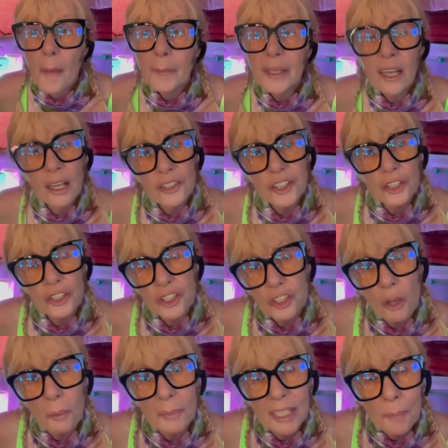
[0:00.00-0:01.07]
because there's
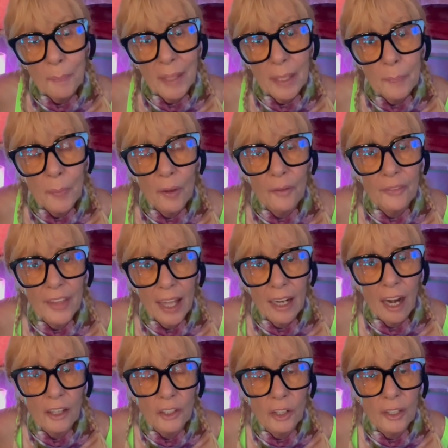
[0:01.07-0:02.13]
so many people that
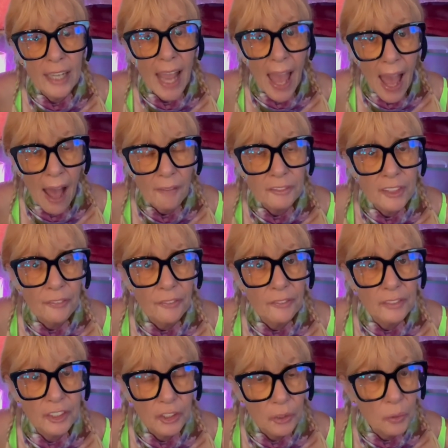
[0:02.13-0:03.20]
are going to have to
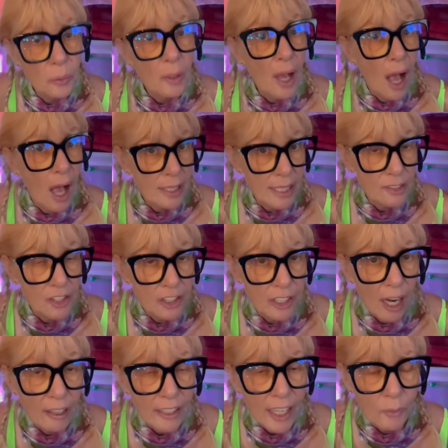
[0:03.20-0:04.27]
to uh, get
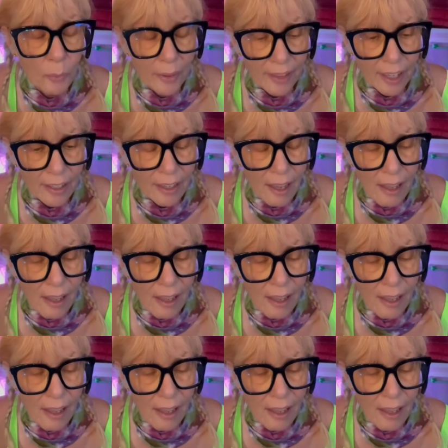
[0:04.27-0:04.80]
started with it.